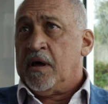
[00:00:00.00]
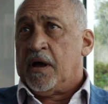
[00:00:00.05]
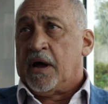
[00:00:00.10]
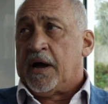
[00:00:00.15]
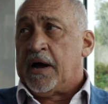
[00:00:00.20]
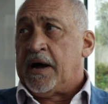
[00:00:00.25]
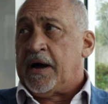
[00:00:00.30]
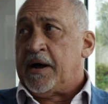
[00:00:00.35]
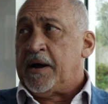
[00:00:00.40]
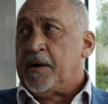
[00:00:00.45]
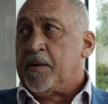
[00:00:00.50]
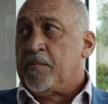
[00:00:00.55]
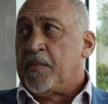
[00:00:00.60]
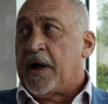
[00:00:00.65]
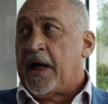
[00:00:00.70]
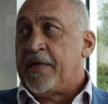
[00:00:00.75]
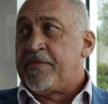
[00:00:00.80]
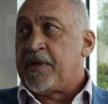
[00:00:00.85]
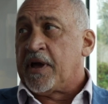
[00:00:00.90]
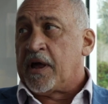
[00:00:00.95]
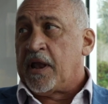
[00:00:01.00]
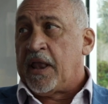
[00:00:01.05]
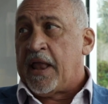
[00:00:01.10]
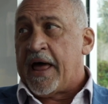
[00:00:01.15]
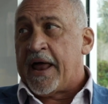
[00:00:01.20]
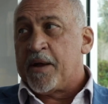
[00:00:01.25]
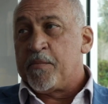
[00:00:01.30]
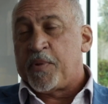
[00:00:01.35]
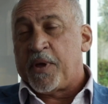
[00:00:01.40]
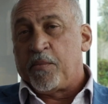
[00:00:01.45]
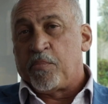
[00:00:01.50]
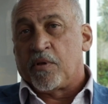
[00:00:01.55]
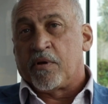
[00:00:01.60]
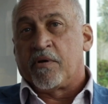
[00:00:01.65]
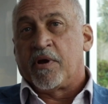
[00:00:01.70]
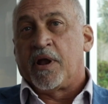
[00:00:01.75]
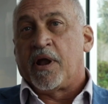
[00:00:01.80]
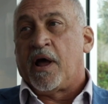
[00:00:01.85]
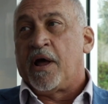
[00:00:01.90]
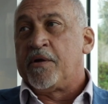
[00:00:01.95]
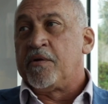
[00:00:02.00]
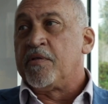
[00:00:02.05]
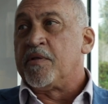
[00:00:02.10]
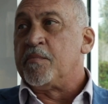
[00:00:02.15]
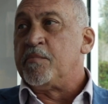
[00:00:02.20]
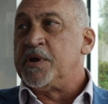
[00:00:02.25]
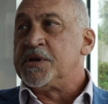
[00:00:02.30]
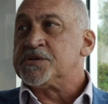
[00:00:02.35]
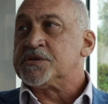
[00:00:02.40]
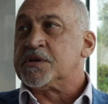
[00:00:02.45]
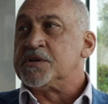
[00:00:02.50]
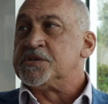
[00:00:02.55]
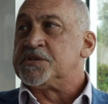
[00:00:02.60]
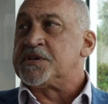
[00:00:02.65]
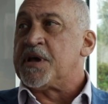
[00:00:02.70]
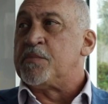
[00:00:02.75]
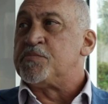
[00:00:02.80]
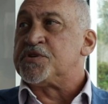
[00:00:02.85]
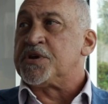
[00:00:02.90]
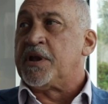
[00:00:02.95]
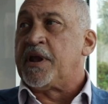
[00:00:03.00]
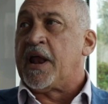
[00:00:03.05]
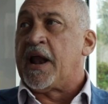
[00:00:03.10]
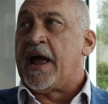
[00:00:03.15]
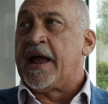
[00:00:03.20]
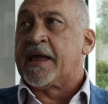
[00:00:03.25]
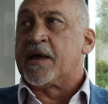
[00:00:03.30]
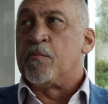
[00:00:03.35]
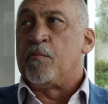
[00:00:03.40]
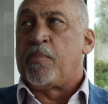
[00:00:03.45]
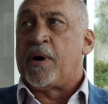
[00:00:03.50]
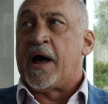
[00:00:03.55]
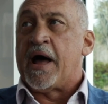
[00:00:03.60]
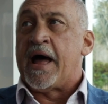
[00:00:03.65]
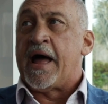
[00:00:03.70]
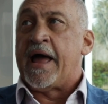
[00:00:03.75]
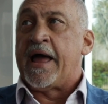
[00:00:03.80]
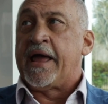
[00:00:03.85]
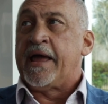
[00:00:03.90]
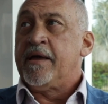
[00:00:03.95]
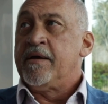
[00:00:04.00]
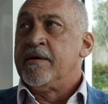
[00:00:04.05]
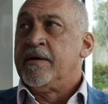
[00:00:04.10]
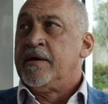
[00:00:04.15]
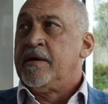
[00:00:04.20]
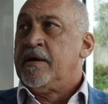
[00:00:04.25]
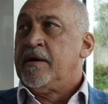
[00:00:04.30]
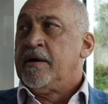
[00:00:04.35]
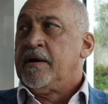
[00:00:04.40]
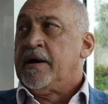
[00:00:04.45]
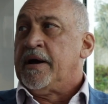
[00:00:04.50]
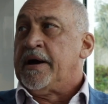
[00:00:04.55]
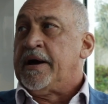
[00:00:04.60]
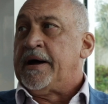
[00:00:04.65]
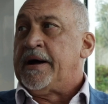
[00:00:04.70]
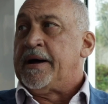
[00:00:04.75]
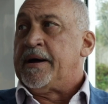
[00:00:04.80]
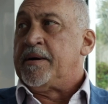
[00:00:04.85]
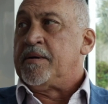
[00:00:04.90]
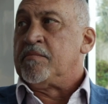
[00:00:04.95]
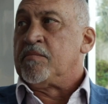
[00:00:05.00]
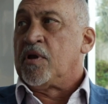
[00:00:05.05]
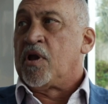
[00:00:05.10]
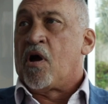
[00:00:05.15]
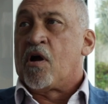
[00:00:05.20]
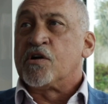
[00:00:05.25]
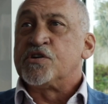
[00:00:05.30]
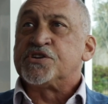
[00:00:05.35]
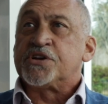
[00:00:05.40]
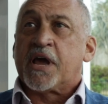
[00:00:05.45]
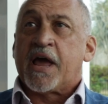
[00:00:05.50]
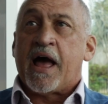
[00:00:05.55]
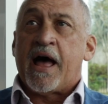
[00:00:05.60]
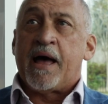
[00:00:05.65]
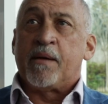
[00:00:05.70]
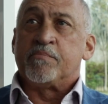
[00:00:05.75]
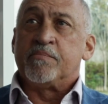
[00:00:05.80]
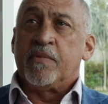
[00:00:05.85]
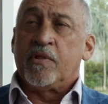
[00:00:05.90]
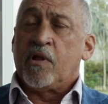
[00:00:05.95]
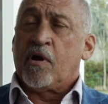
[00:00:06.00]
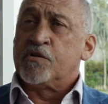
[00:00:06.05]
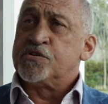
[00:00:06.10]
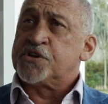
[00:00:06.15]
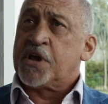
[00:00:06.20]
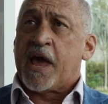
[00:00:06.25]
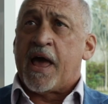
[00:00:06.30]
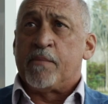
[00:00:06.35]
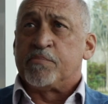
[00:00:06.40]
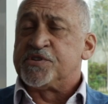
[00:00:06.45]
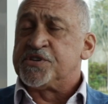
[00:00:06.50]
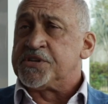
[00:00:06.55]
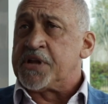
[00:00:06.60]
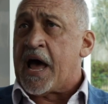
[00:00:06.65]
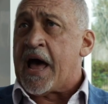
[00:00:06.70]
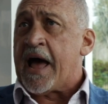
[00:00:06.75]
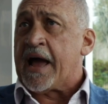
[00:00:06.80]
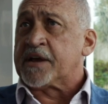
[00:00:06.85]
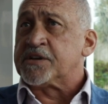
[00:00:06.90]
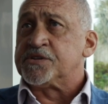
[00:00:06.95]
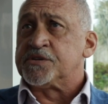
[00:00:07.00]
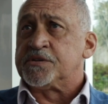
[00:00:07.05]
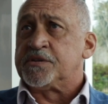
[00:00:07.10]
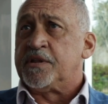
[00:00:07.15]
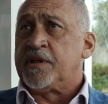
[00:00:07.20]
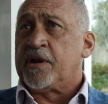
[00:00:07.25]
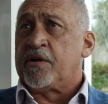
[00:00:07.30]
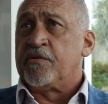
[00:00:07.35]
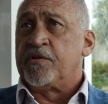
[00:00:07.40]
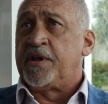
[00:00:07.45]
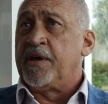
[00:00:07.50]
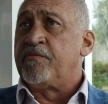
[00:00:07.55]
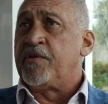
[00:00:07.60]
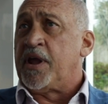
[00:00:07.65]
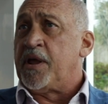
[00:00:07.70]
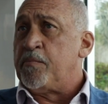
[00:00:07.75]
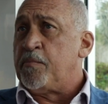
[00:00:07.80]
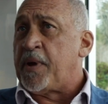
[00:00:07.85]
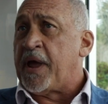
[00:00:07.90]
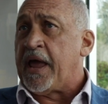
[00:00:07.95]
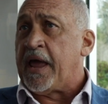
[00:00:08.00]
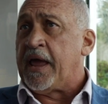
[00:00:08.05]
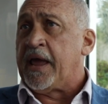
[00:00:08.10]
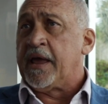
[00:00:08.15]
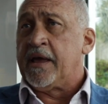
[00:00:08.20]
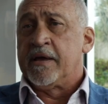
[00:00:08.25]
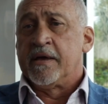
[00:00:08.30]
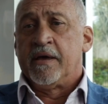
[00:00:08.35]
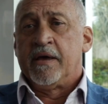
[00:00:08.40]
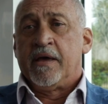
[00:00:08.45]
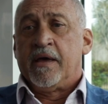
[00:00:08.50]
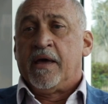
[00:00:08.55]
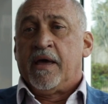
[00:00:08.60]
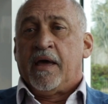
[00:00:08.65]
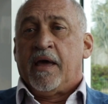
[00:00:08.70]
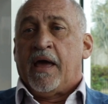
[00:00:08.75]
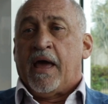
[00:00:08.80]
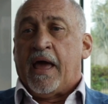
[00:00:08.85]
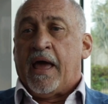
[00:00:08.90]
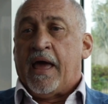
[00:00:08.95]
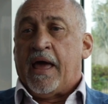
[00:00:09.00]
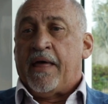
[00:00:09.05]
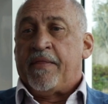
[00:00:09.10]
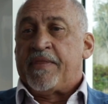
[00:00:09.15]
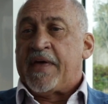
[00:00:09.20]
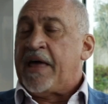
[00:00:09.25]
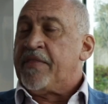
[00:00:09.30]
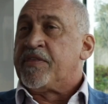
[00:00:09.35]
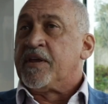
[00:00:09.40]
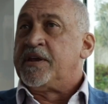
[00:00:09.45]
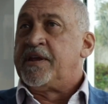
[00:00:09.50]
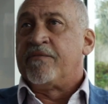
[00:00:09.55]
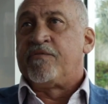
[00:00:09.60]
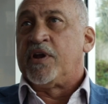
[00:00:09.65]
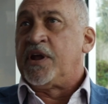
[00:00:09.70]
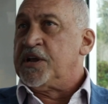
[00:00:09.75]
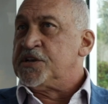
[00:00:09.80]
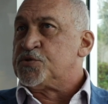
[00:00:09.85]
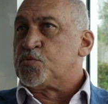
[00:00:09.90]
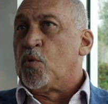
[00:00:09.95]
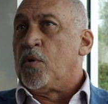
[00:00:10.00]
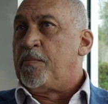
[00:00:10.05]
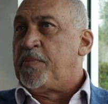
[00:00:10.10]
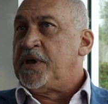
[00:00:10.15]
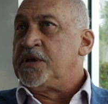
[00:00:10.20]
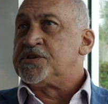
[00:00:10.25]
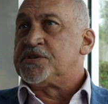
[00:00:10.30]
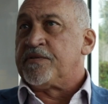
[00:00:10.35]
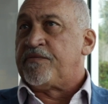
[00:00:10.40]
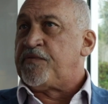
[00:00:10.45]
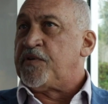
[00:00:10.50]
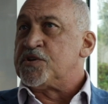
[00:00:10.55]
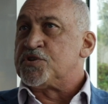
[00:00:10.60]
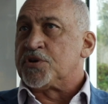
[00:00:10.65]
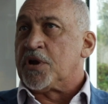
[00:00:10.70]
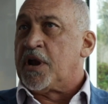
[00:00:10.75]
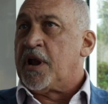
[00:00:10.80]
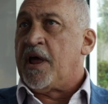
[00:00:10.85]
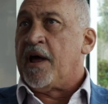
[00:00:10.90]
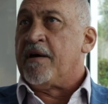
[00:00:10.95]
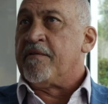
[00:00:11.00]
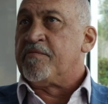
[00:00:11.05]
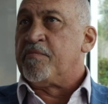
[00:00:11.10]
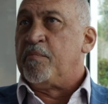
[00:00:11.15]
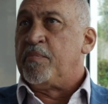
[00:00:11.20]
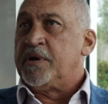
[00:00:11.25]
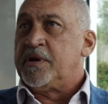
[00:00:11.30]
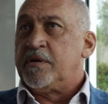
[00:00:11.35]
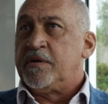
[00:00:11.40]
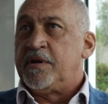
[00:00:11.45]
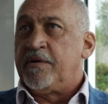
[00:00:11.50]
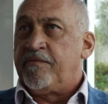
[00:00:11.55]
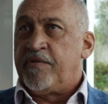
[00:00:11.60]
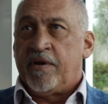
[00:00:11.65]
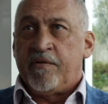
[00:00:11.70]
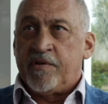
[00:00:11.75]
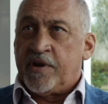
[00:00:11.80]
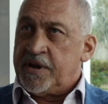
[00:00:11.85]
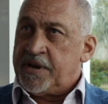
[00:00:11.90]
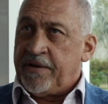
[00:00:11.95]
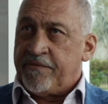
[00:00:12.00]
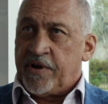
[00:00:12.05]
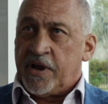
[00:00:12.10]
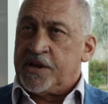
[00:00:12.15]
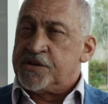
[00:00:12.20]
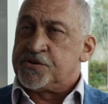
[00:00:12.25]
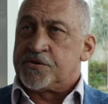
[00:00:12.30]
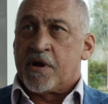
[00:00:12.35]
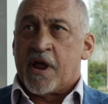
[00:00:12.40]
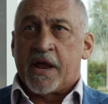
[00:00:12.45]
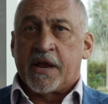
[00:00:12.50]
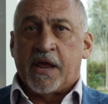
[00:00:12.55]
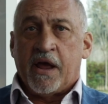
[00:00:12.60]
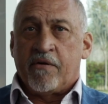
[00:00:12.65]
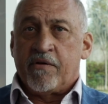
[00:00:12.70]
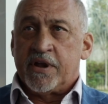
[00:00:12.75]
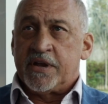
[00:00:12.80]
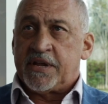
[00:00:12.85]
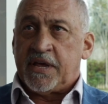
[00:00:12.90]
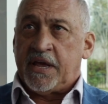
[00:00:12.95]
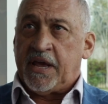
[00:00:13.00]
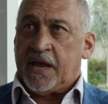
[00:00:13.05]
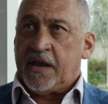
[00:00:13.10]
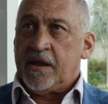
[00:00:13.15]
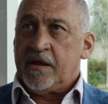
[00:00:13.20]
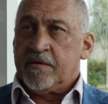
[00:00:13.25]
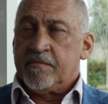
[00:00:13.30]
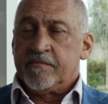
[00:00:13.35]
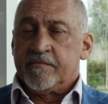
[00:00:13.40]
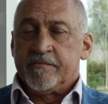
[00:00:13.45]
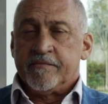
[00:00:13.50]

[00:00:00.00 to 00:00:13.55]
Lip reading: I think a lot of people are under the misconception that I can buy large cap stocks that are dividend paying, and that the dividends will be sufficient enough. But dividends are not guaranteed.